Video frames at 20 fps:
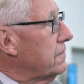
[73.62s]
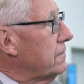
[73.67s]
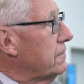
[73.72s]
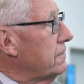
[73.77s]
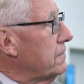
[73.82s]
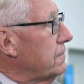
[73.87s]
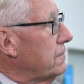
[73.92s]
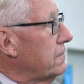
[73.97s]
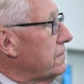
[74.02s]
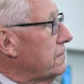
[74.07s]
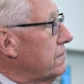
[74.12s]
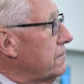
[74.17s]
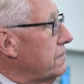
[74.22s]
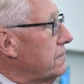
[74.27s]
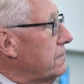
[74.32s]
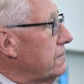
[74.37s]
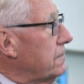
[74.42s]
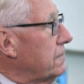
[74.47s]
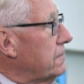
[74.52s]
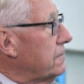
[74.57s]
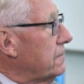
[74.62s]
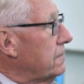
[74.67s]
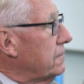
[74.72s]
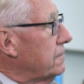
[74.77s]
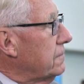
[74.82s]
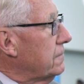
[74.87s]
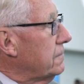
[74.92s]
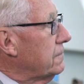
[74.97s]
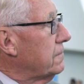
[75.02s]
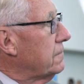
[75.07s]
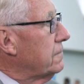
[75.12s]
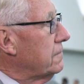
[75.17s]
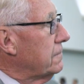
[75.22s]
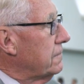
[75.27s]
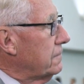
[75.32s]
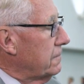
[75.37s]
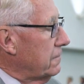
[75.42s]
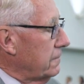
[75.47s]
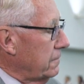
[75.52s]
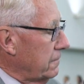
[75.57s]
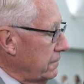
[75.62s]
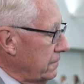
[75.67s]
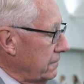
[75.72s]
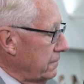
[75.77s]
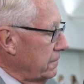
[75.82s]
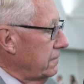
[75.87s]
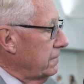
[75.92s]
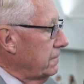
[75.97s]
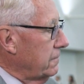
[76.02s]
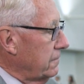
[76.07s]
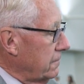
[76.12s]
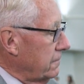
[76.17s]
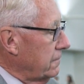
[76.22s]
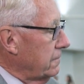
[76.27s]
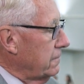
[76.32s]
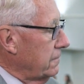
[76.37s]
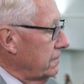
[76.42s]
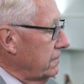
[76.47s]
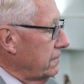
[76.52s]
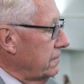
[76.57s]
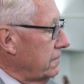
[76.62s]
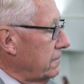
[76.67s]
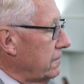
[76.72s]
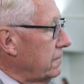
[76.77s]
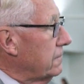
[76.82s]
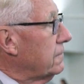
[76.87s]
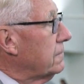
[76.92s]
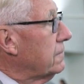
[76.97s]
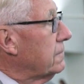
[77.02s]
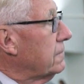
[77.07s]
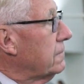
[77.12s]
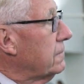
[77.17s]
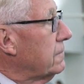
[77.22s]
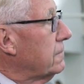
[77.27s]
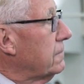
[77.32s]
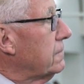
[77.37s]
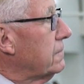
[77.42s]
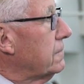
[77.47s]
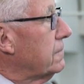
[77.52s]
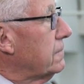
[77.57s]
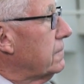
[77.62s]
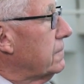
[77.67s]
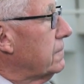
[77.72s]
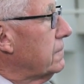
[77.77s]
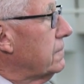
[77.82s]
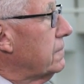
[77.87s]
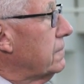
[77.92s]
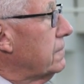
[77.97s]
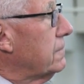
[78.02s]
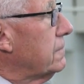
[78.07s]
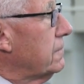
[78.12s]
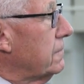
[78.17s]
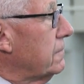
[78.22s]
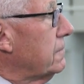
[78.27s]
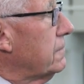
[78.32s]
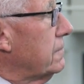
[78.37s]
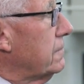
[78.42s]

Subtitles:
(not speaking)